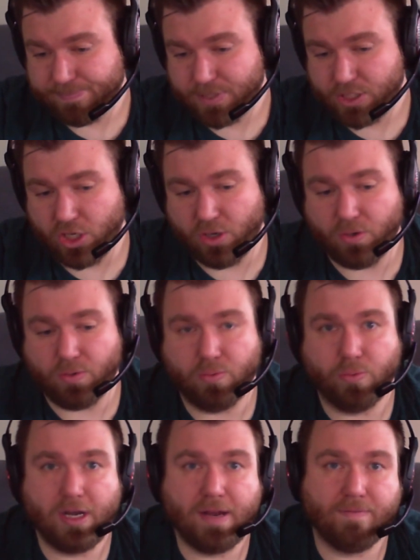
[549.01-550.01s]
So
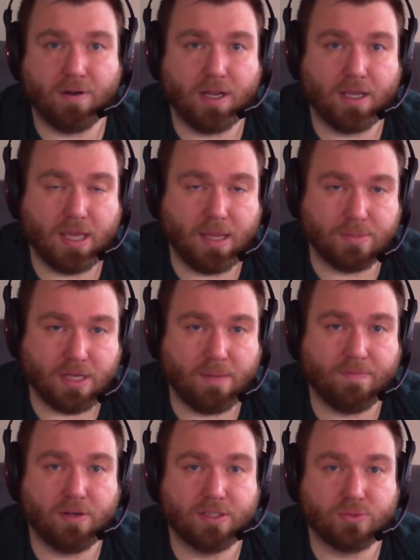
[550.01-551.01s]
whenever it came time
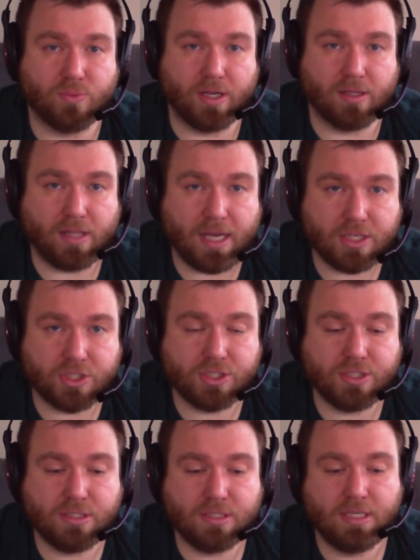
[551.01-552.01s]
for his
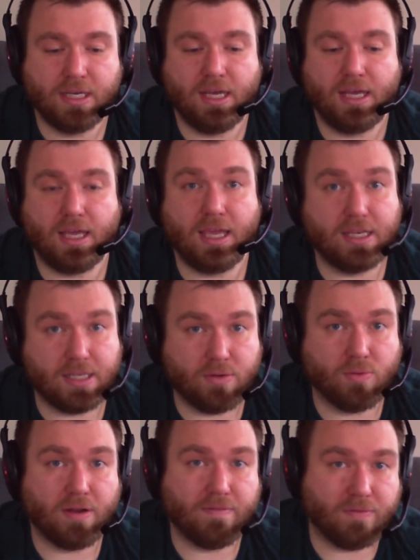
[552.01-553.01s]
re-election, he did
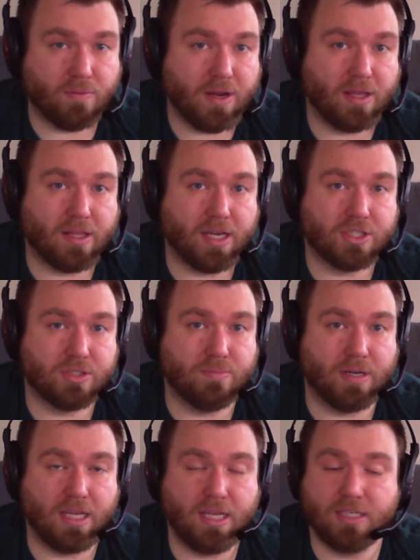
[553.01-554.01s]
run for re-election,
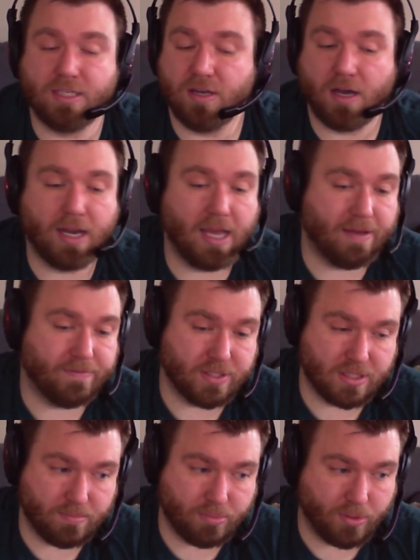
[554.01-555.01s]
but he did not have the
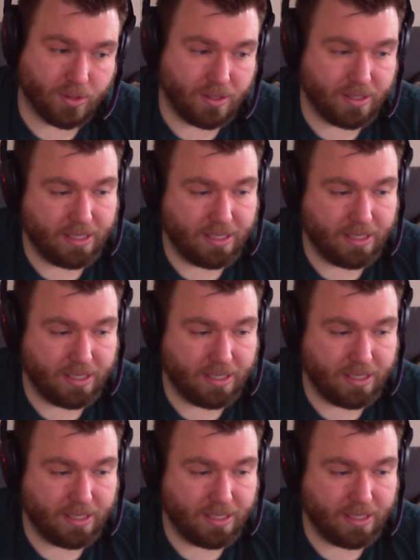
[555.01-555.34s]
support.